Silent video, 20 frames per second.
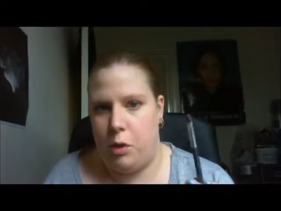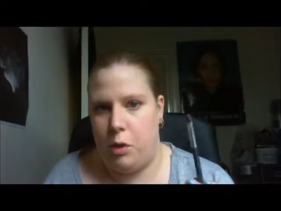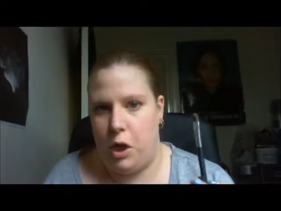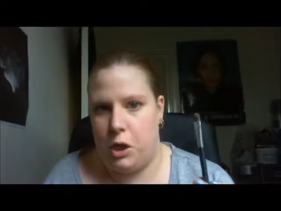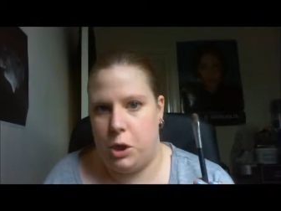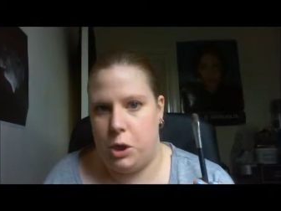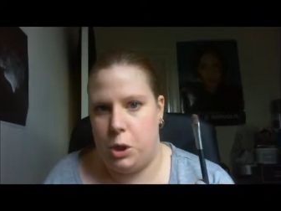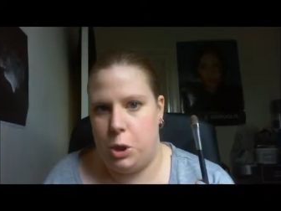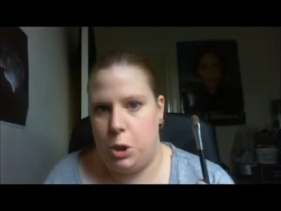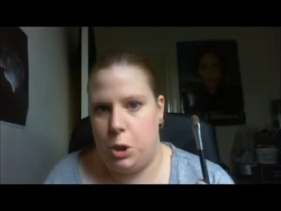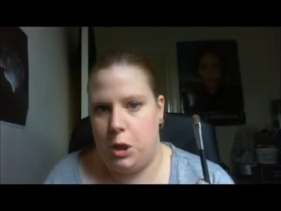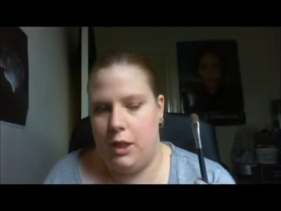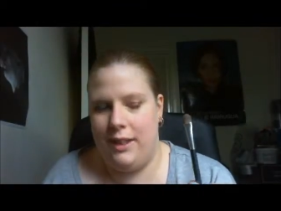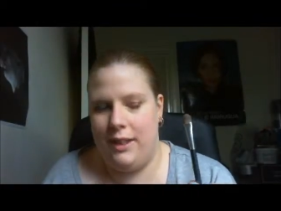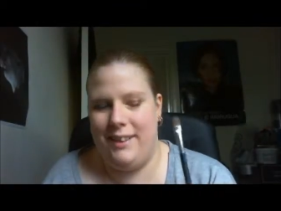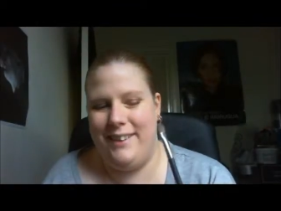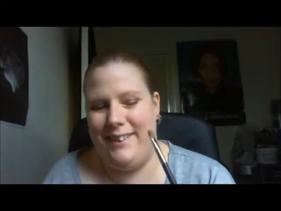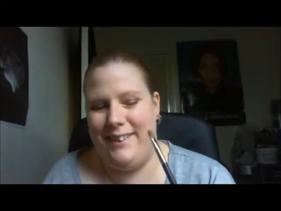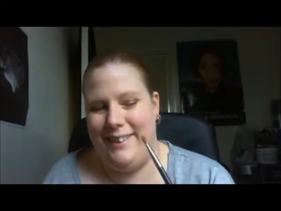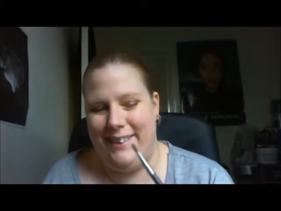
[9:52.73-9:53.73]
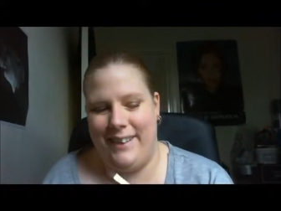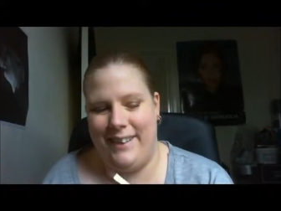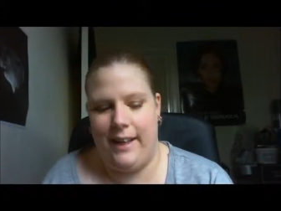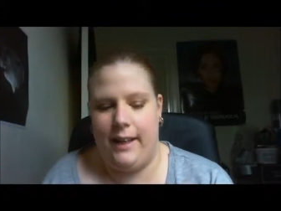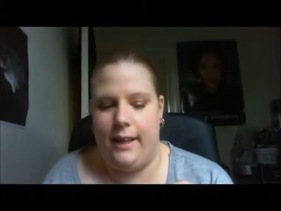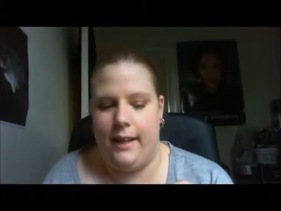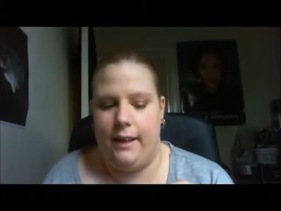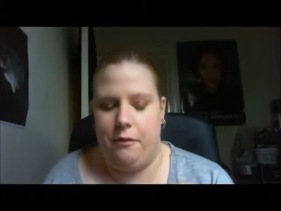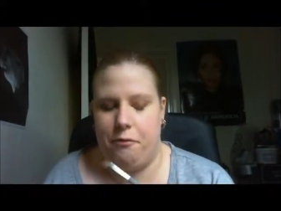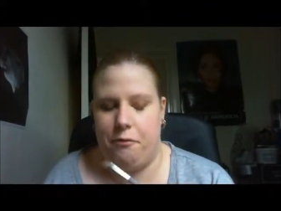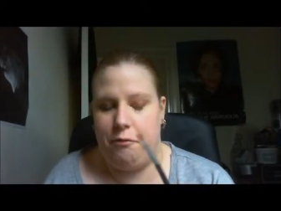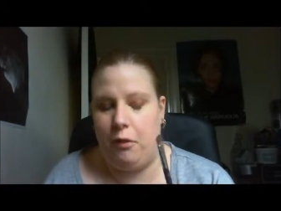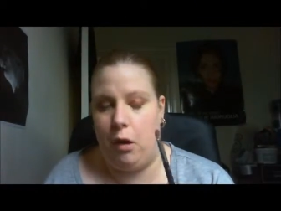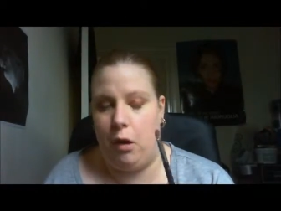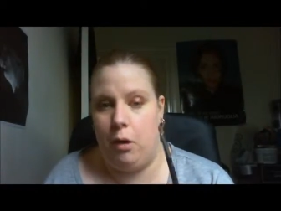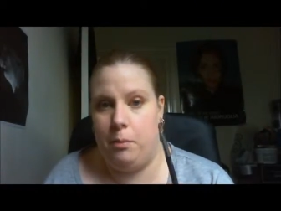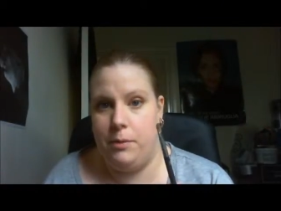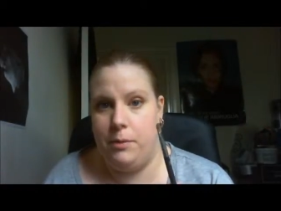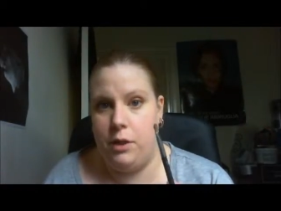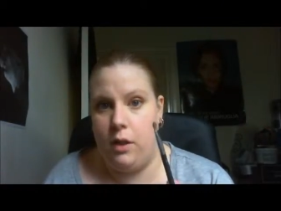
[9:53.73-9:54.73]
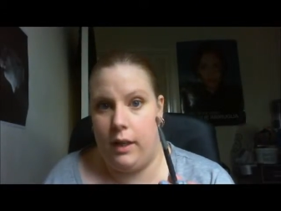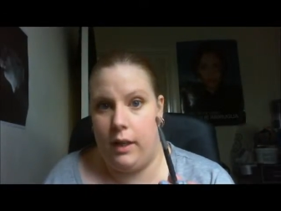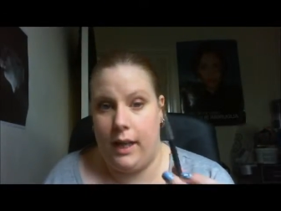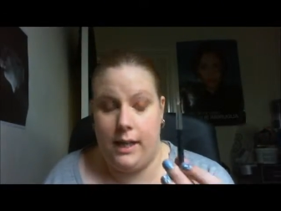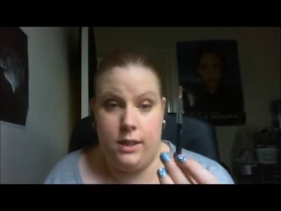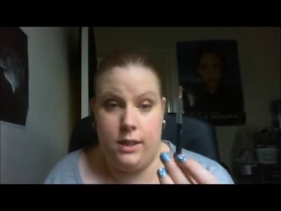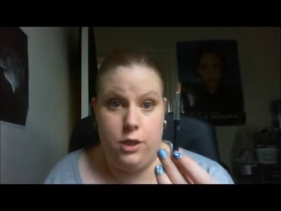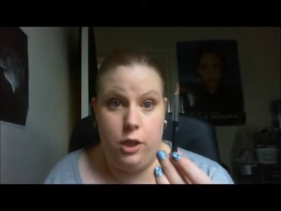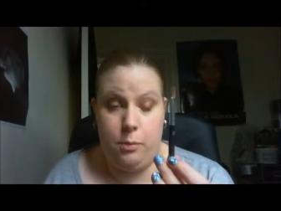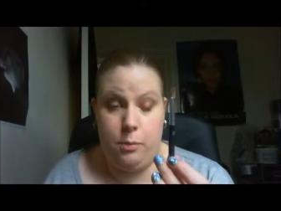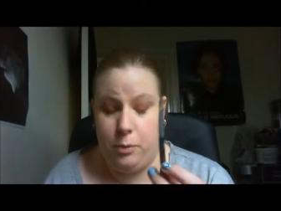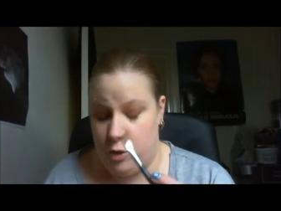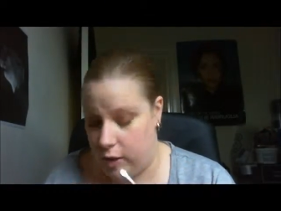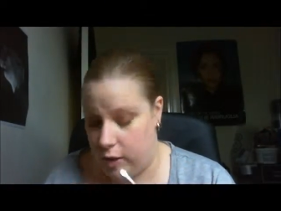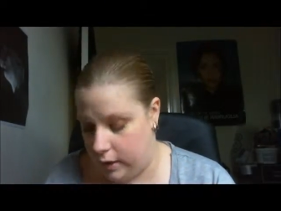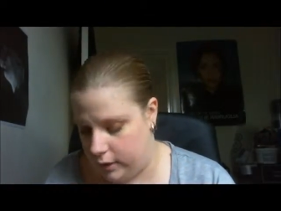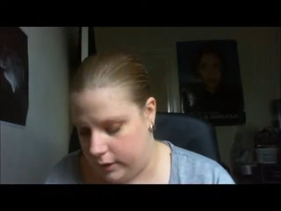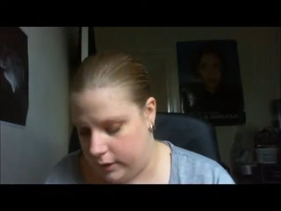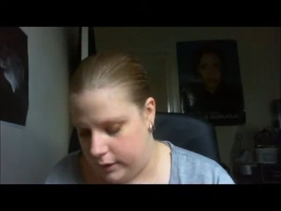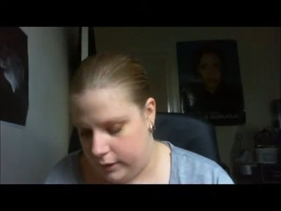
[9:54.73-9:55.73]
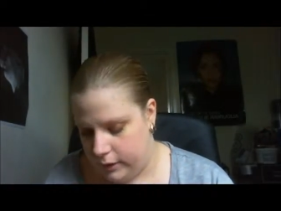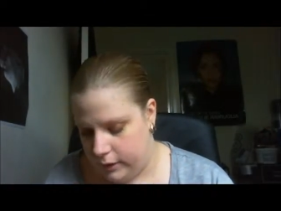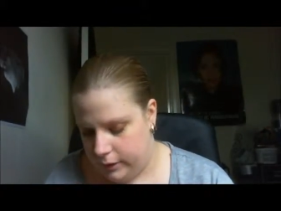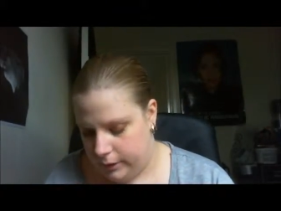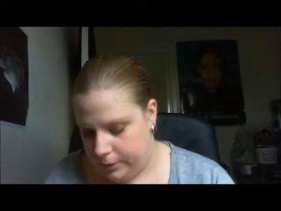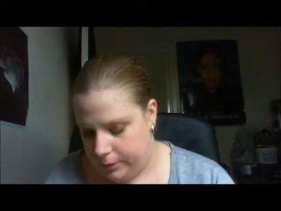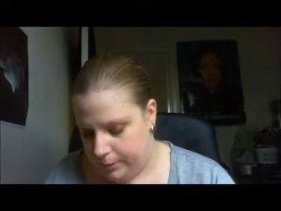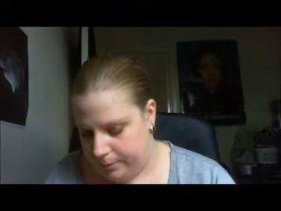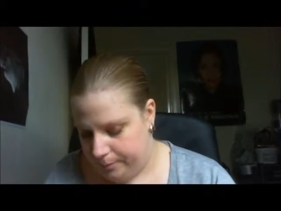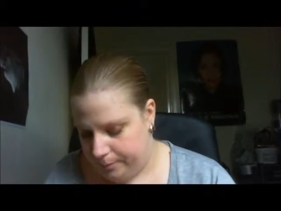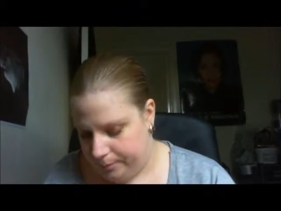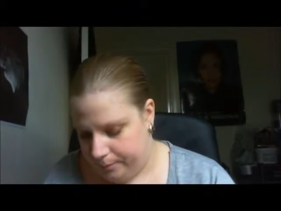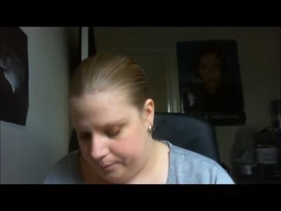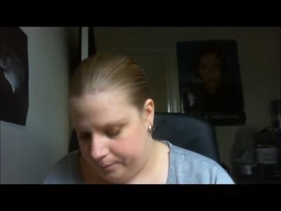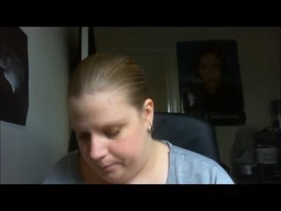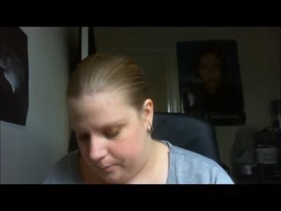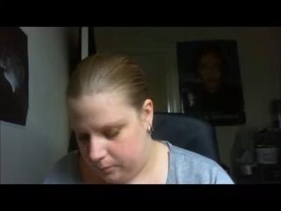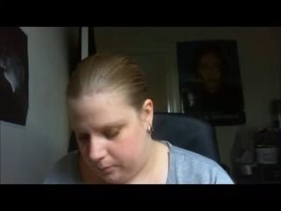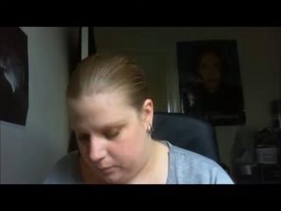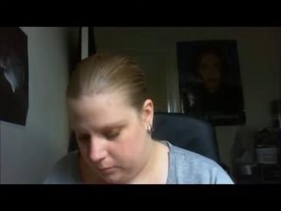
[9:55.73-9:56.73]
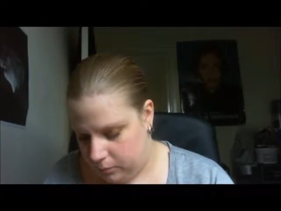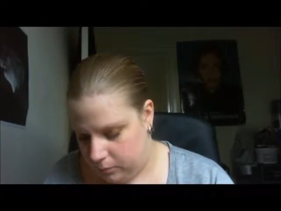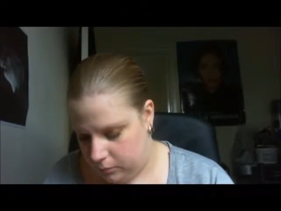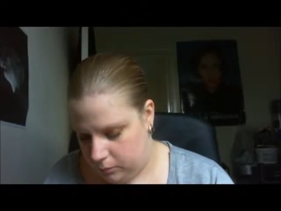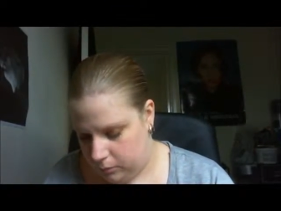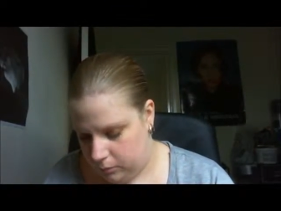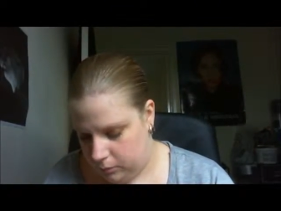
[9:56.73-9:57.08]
fancy, it's just a brush from, again, Superdrug.